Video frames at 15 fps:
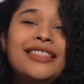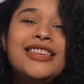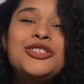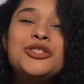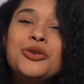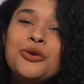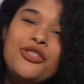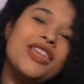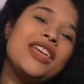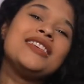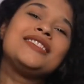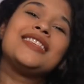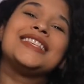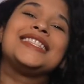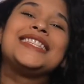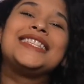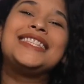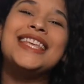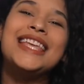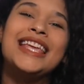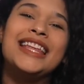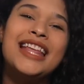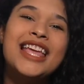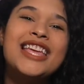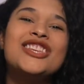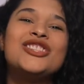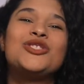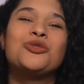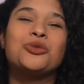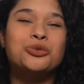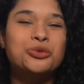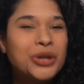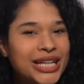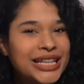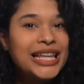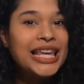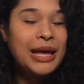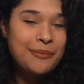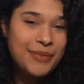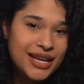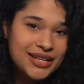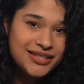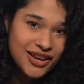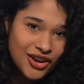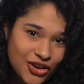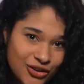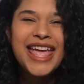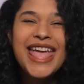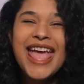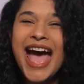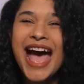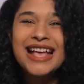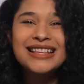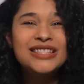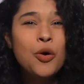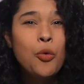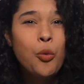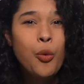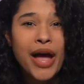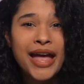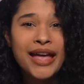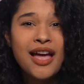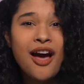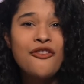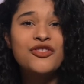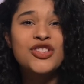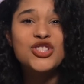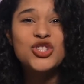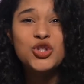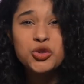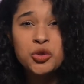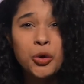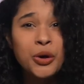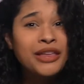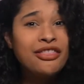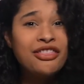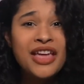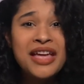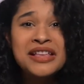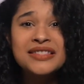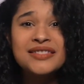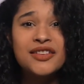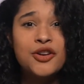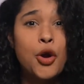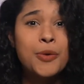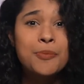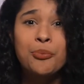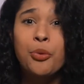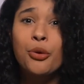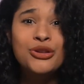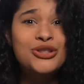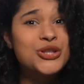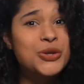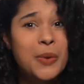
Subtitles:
The truth is, sin is really a big deal. It has a way of destroying things that are important to